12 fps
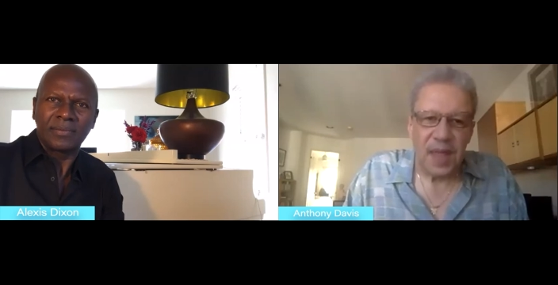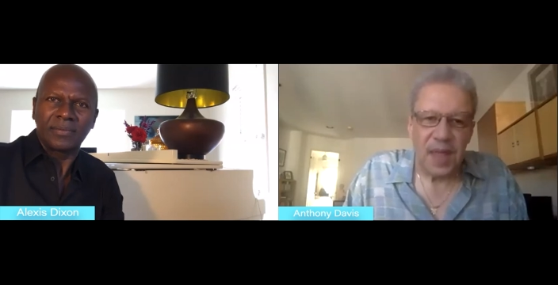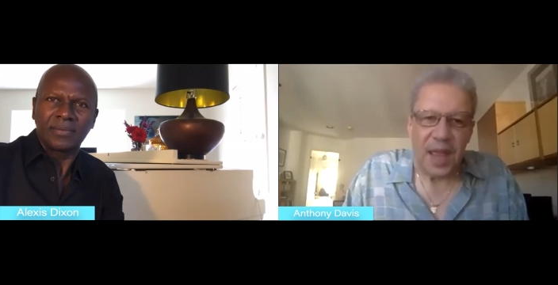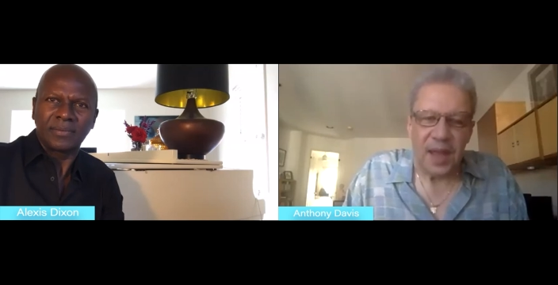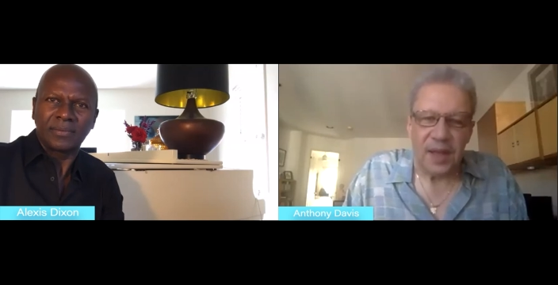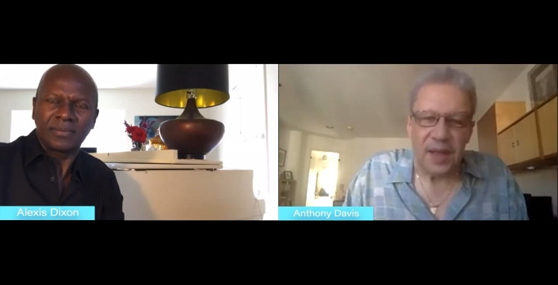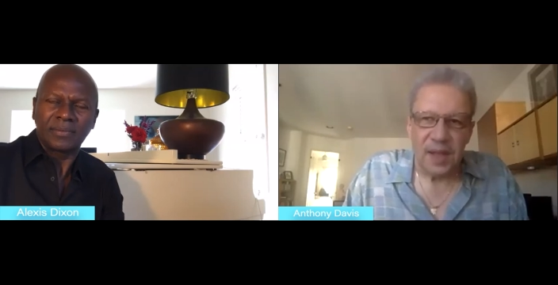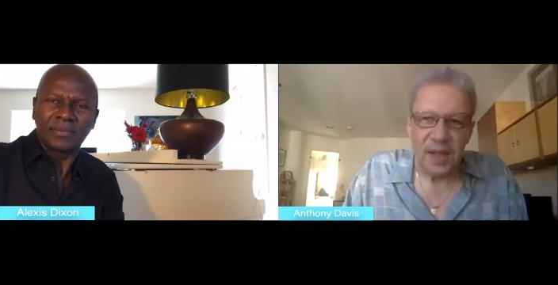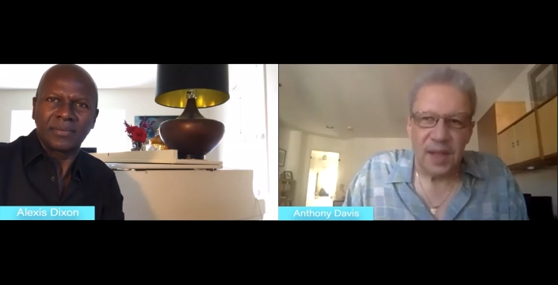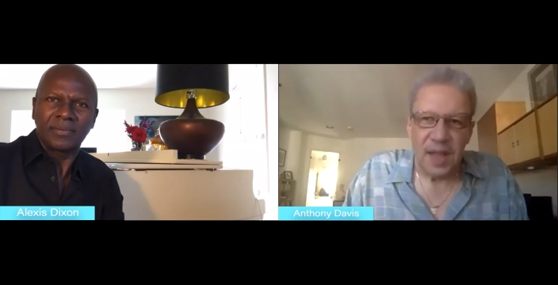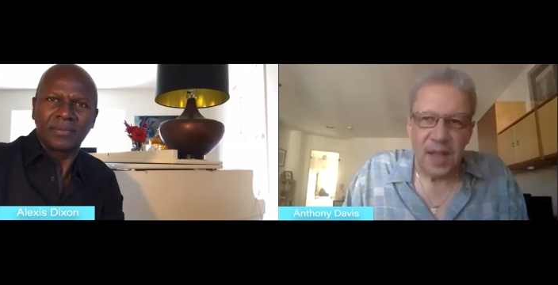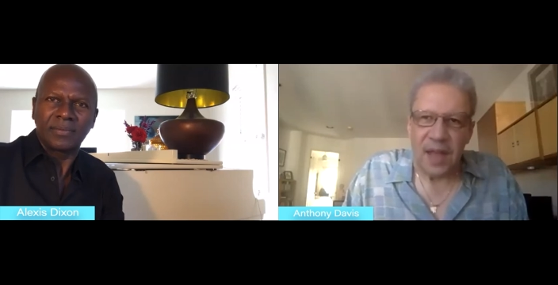Speaker 1: and
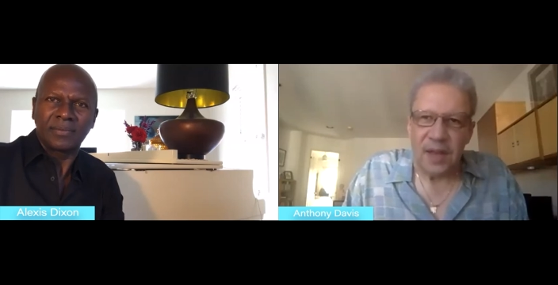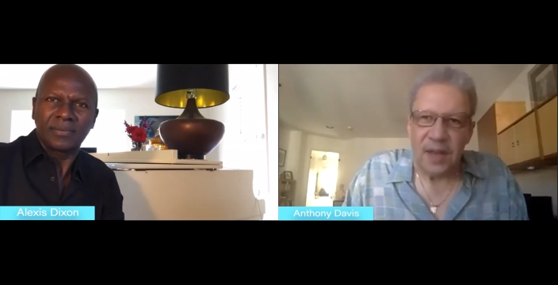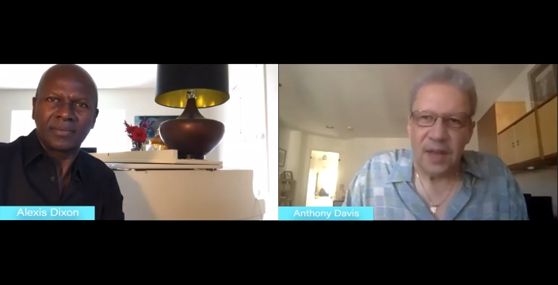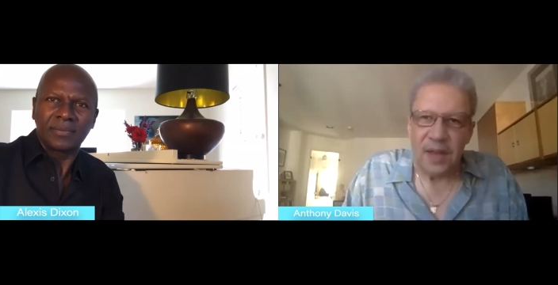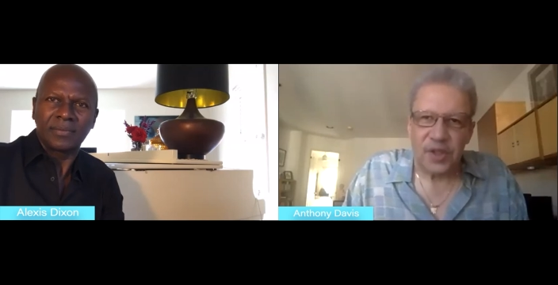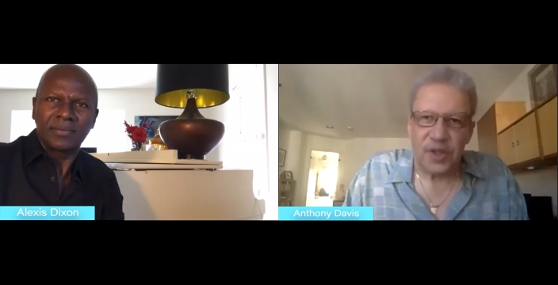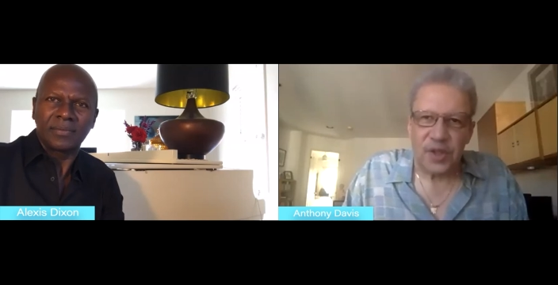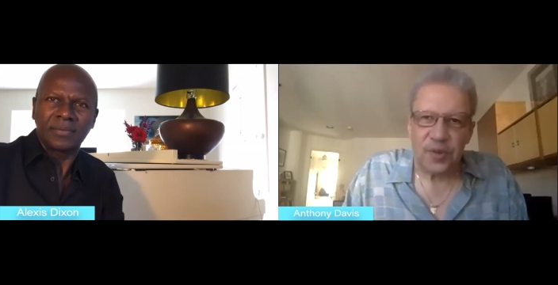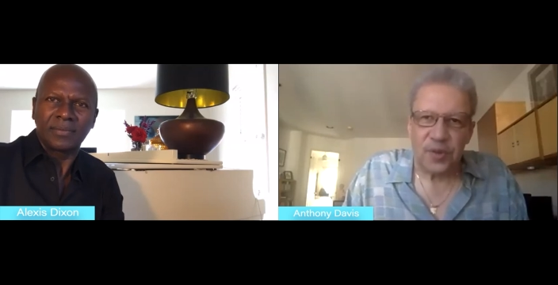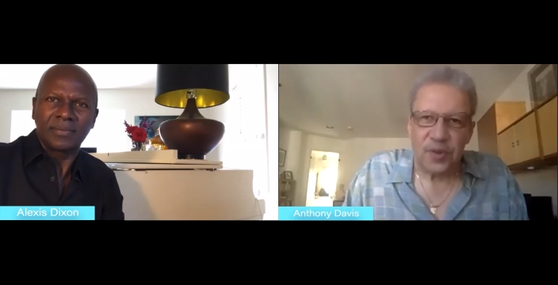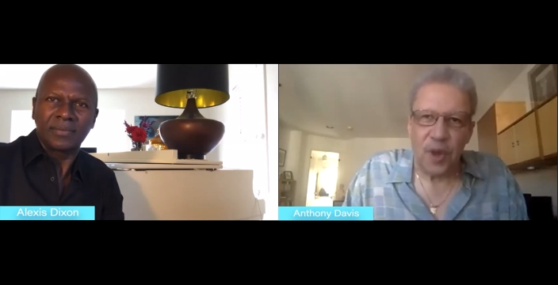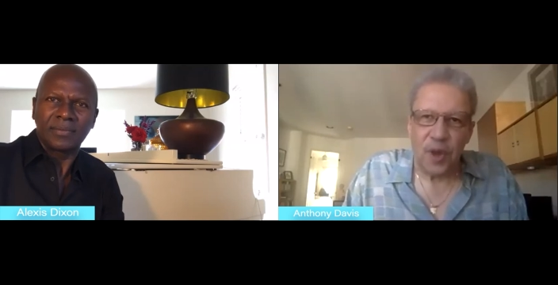and uh,
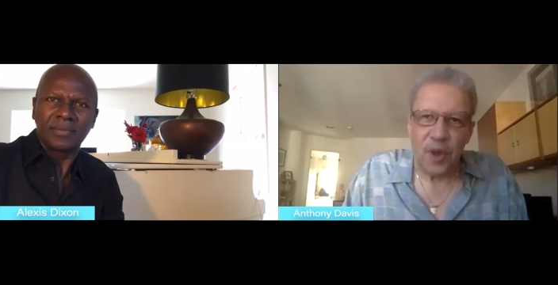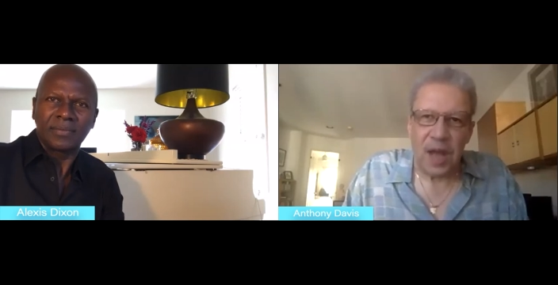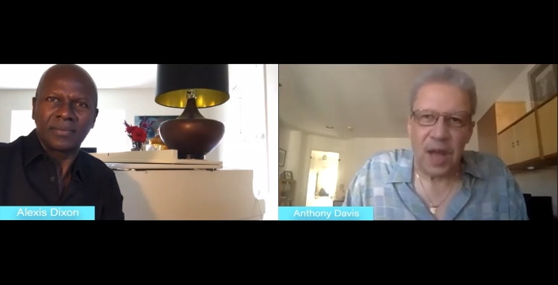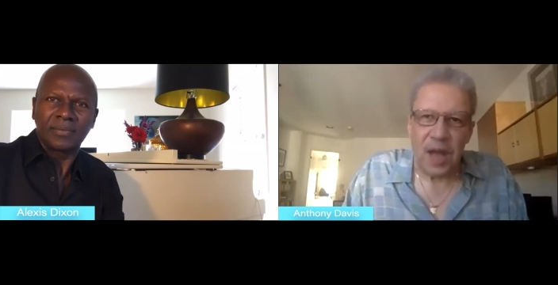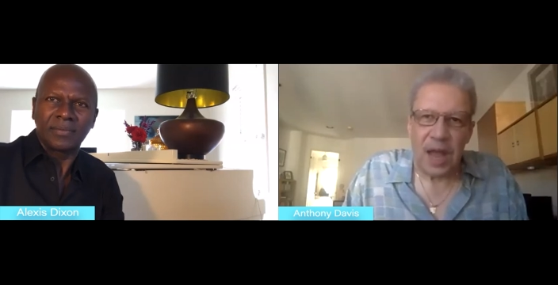I